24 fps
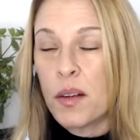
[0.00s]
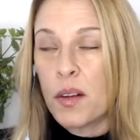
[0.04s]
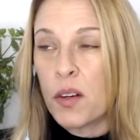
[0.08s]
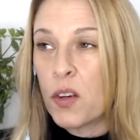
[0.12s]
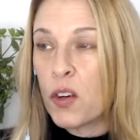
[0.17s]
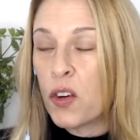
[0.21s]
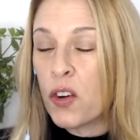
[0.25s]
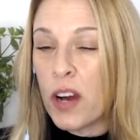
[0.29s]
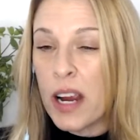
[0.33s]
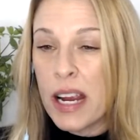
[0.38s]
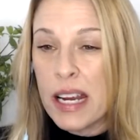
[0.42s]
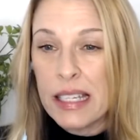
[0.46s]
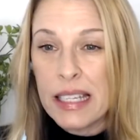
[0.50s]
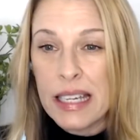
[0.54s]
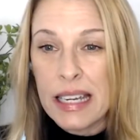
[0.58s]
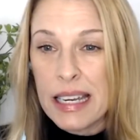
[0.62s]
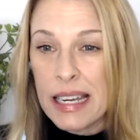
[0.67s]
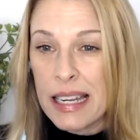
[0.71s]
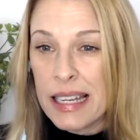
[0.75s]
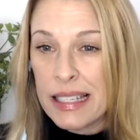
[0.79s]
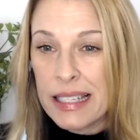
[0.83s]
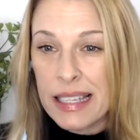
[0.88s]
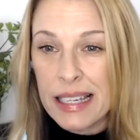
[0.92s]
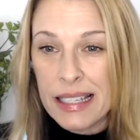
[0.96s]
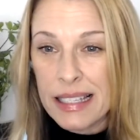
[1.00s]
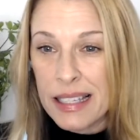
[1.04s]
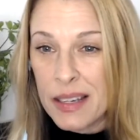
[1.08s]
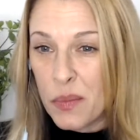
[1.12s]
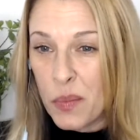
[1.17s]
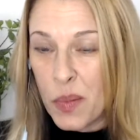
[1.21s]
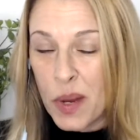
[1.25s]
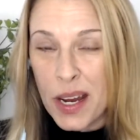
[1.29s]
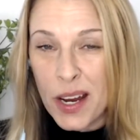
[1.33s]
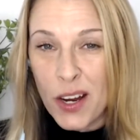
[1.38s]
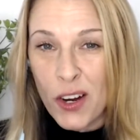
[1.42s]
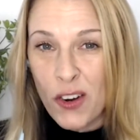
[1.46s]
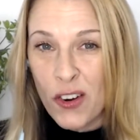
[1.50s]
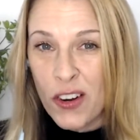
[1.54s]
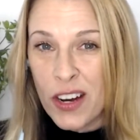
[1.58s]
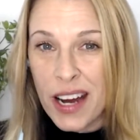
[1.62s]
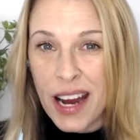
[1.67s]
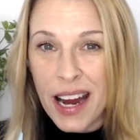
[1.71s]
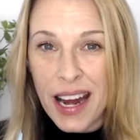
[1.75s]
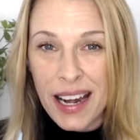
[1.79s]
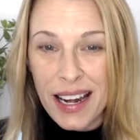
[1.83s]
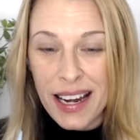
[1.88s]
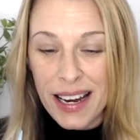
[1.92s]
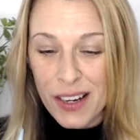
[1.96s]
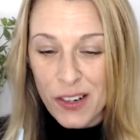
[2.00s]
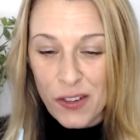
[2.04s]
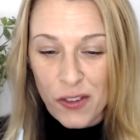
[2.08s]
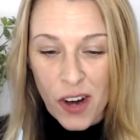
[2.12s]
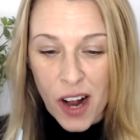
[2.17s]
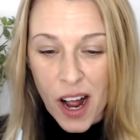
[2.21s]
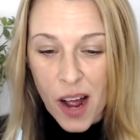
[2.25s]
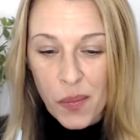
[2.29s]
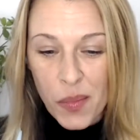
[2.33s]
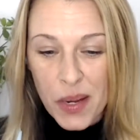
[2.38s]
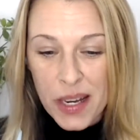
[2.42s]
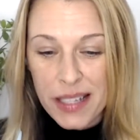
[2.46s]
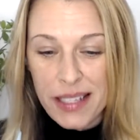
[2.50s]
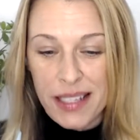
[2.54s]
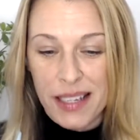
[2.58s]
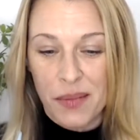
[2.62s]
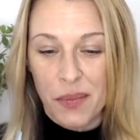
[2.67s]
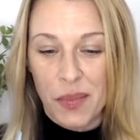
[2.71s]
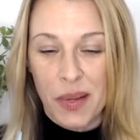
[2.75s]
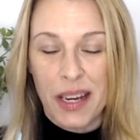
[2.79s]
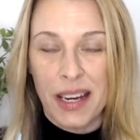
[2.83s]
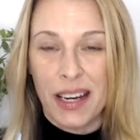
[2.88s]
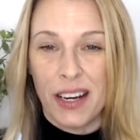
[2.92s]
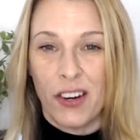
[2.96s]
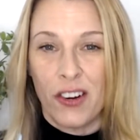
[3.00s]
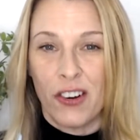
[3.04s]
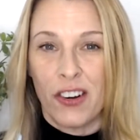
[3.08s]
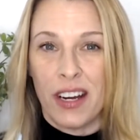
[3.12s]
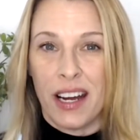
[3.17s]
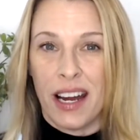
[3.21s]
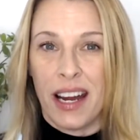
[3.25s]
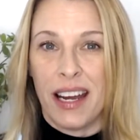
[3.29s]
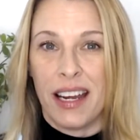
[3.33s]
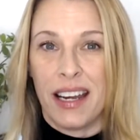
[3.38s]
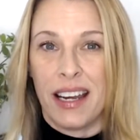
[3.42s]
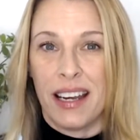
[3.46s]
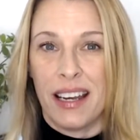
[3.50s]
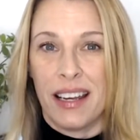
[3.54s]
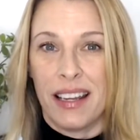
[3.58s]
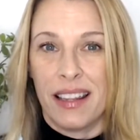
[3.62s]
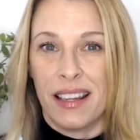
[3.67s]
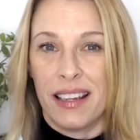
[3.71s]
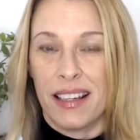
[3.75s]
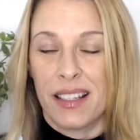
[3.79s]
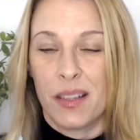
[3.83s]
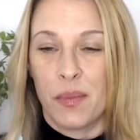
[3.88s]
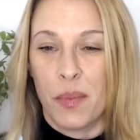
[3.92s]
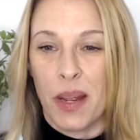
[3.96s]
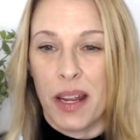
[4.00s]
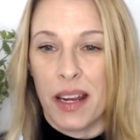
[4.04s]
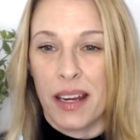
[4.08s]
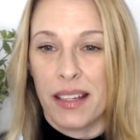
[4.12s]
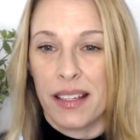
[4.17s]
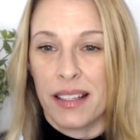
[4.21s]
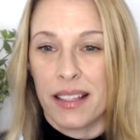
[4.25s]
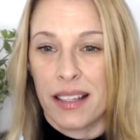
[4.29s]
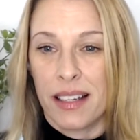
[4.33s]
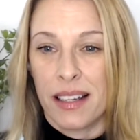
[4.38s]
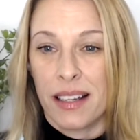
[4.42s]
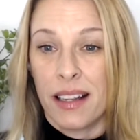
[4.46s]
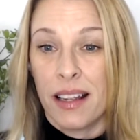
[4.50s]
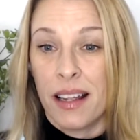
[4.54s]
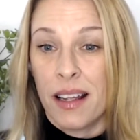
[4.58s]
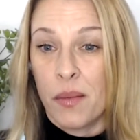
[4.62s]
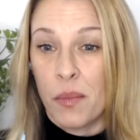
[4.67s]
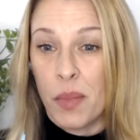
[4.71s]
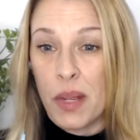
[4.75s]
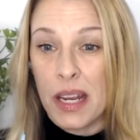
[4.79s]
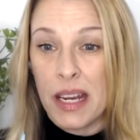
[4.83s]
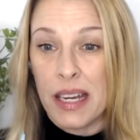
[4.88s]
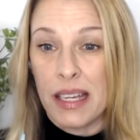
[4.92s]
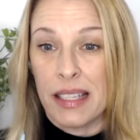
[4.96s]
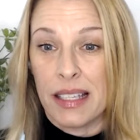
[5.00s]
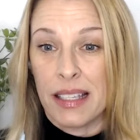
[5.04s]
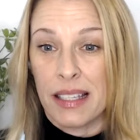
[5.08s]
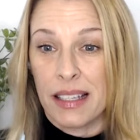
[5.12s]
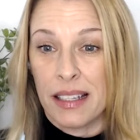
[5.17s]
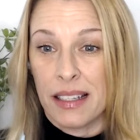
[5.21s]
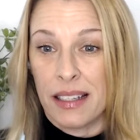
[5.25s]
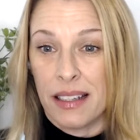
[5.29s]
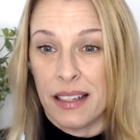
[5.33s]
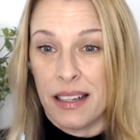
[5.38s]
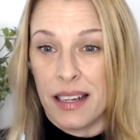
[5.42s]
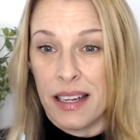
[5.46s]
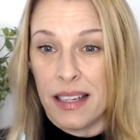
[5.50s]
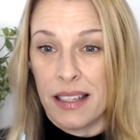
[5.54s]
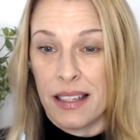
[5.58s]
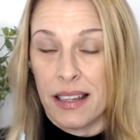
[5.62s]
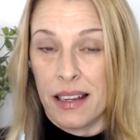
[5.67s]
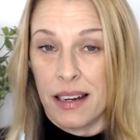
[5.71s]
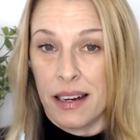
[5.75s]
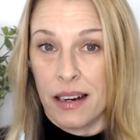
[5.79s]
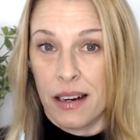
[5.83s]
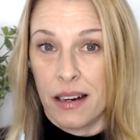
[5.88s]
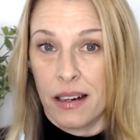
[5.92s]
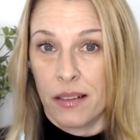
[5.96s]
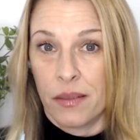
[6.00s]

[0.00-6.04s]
Craziness isn't being created. Drama isn't being created in this space. Peace is there.